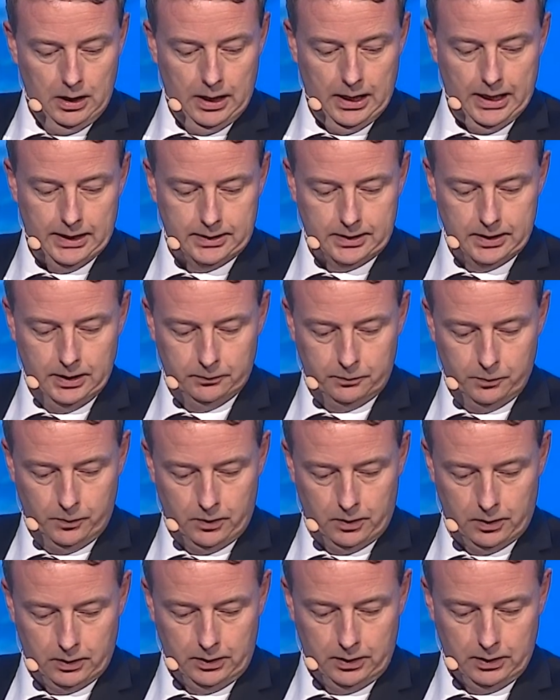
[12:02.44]
Excellent
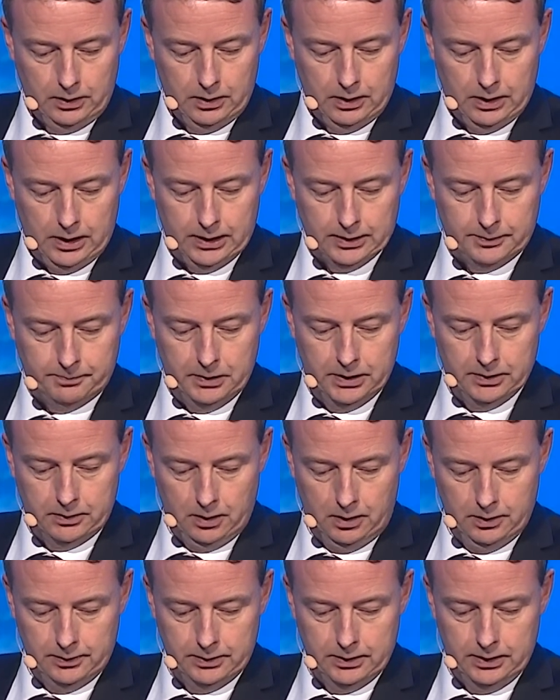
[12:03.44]
work has been
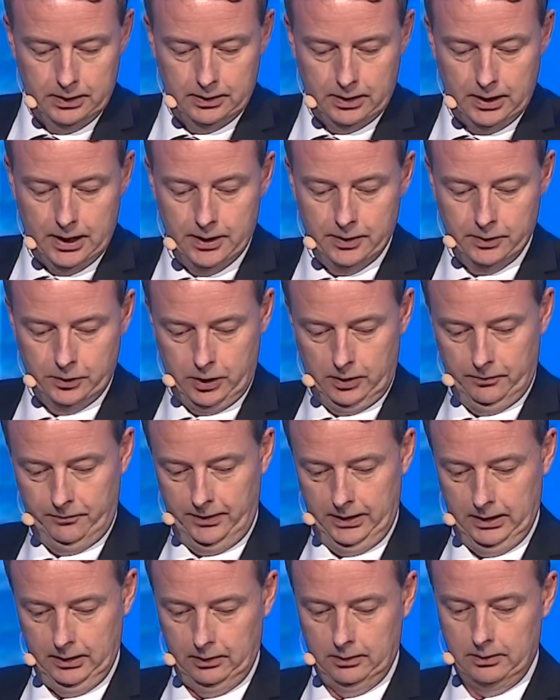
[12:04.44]
done in the energy
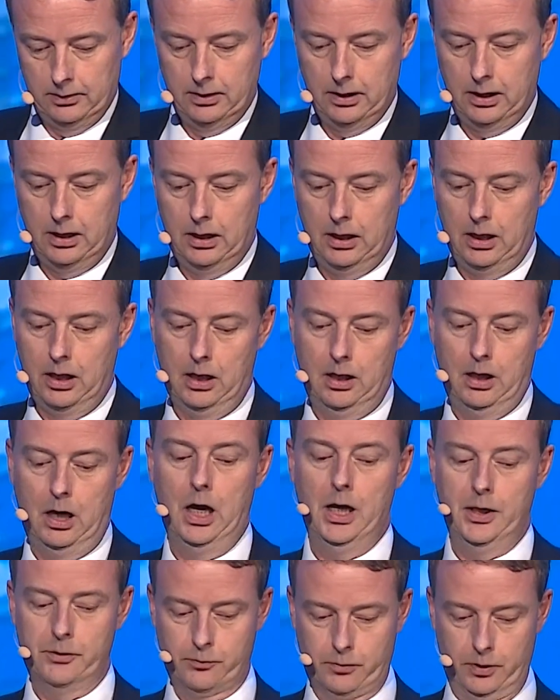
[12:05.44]
field.
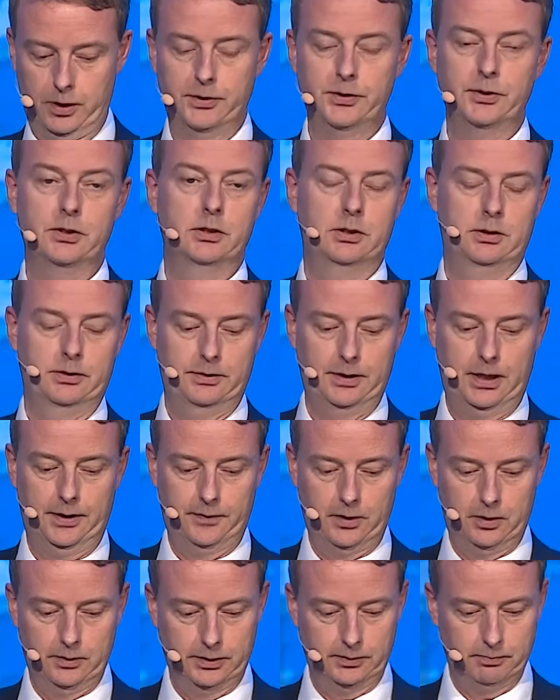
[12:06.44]
I trust
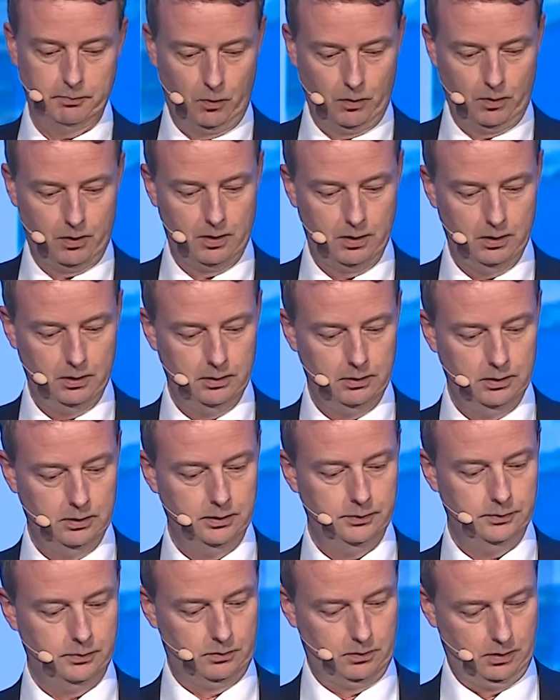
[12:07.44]
that there is more
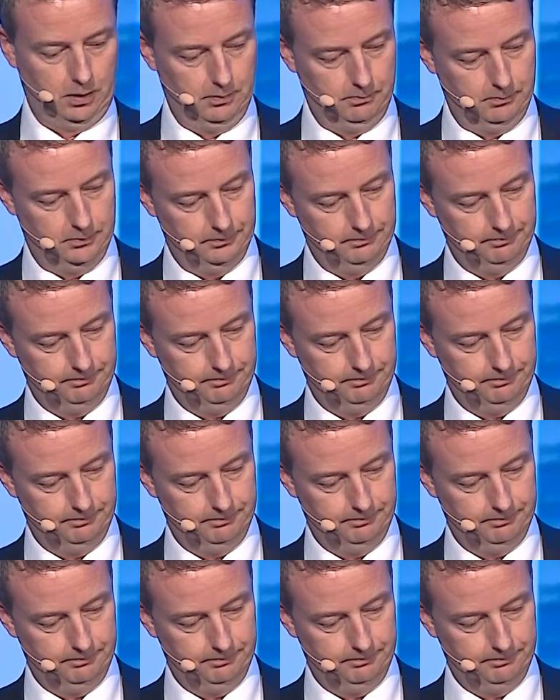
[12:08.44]
to come.